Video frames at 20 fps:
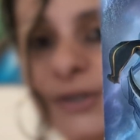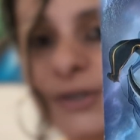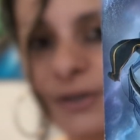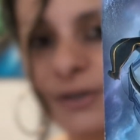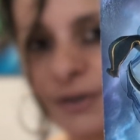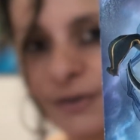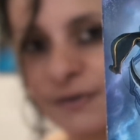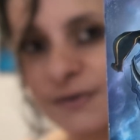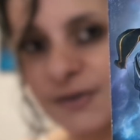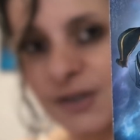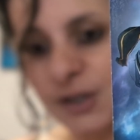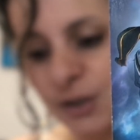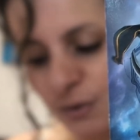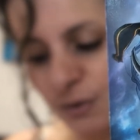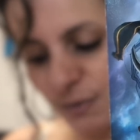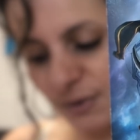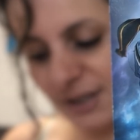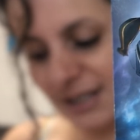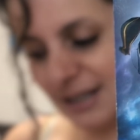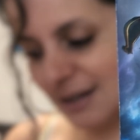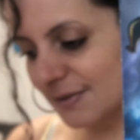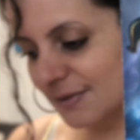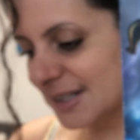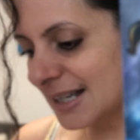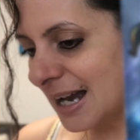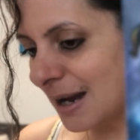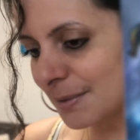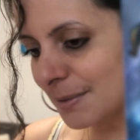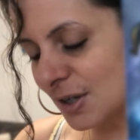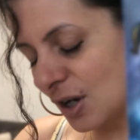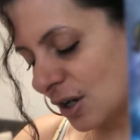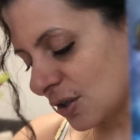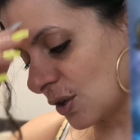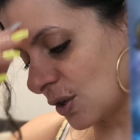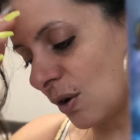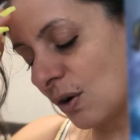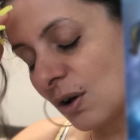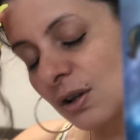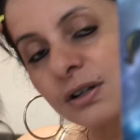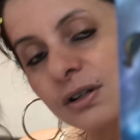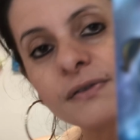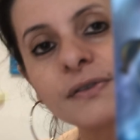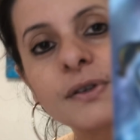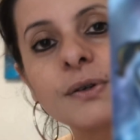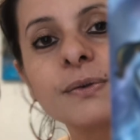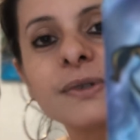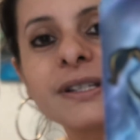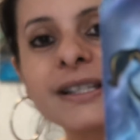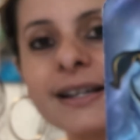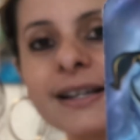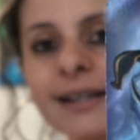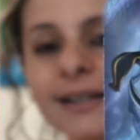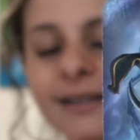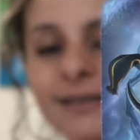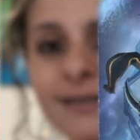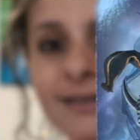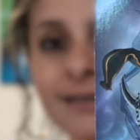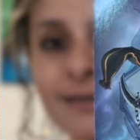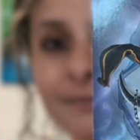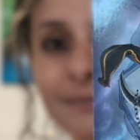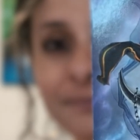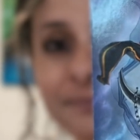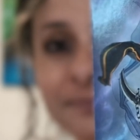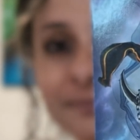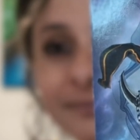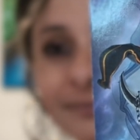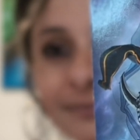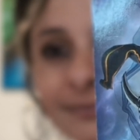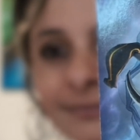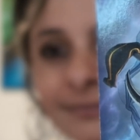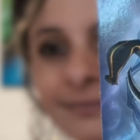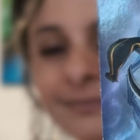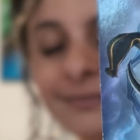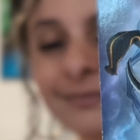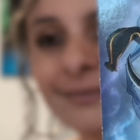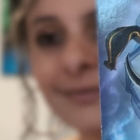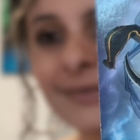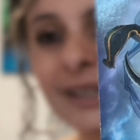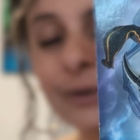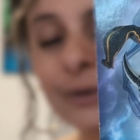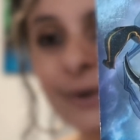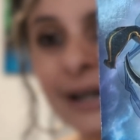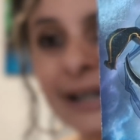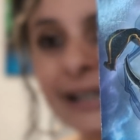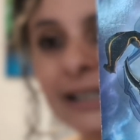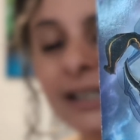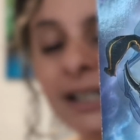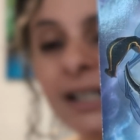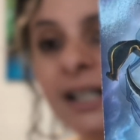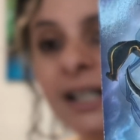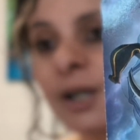serves you, self sabotage, all of those things right?